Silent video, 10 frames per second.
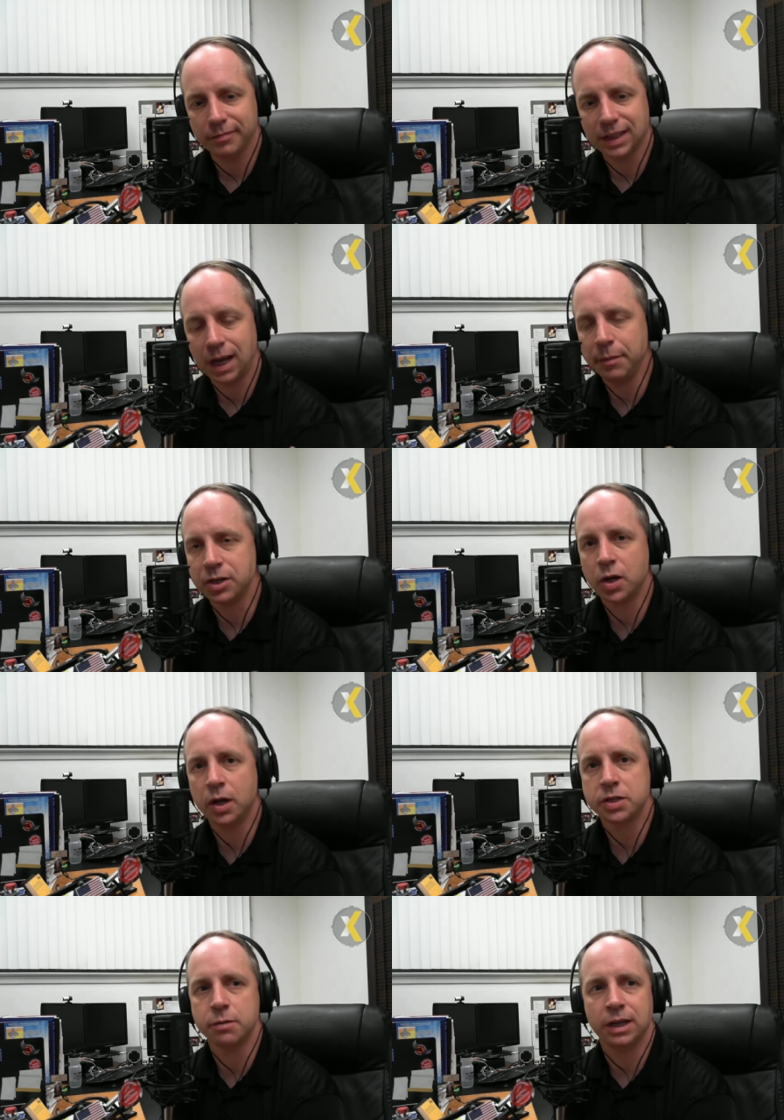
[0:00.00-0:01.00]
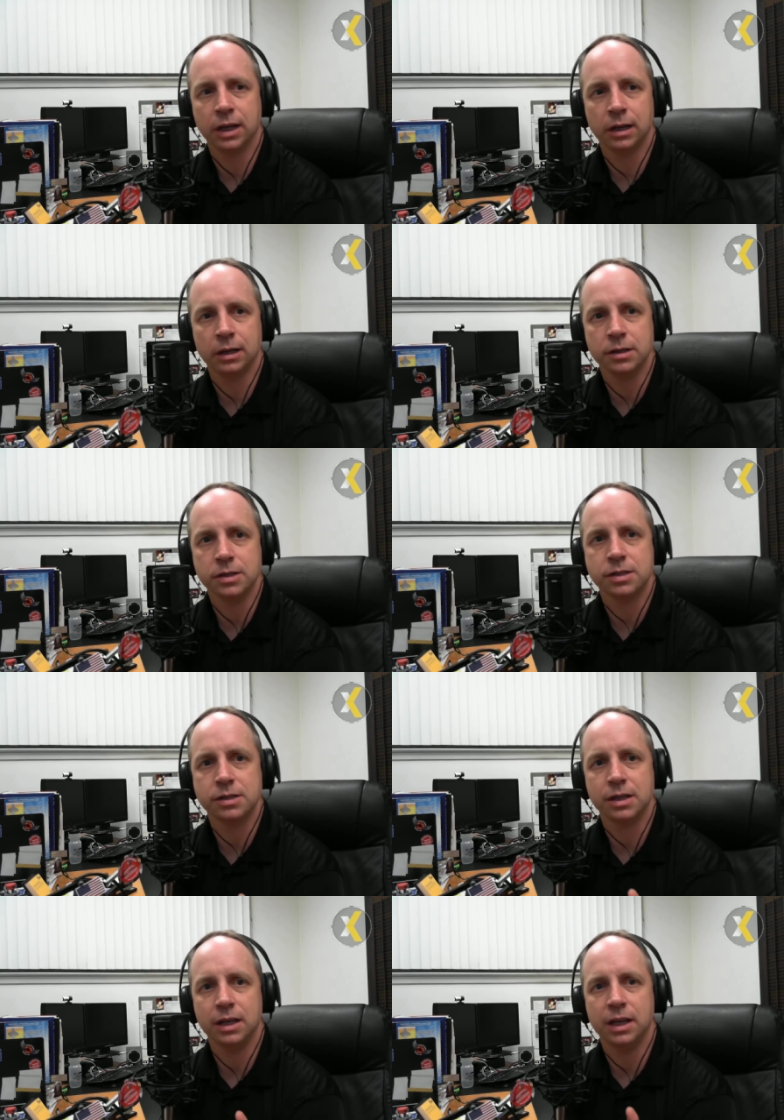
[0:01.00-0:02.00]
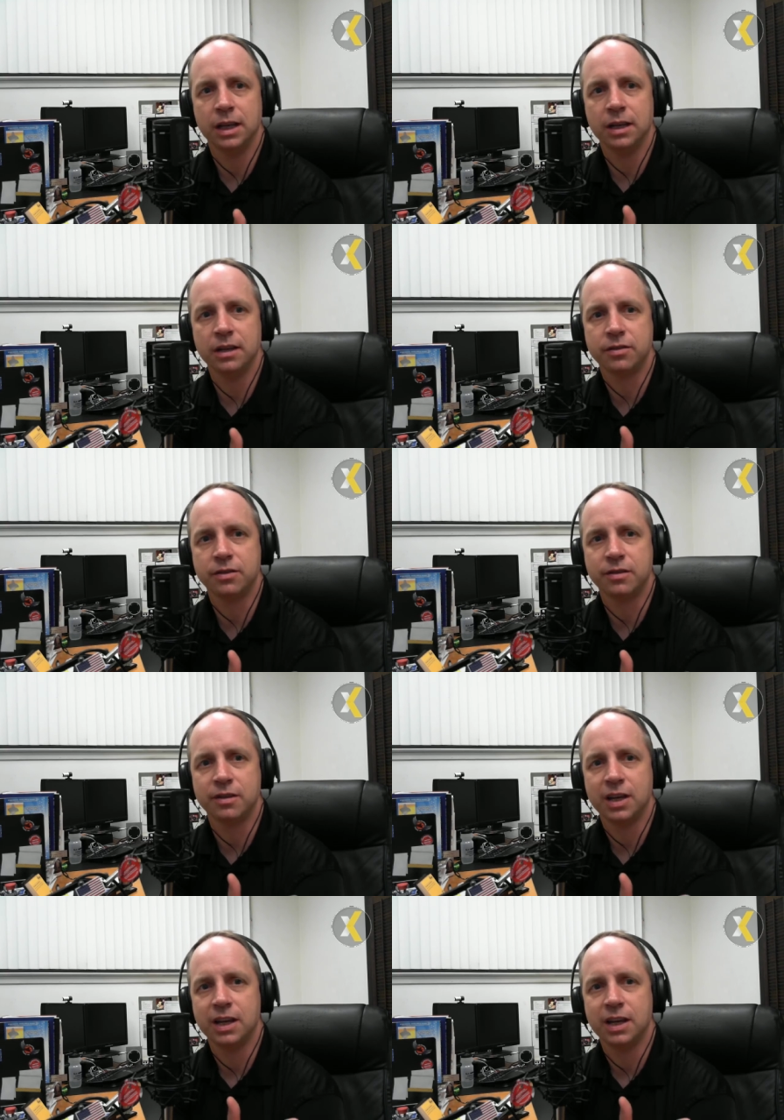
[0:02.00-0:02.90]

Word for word: I'm exhausted because it is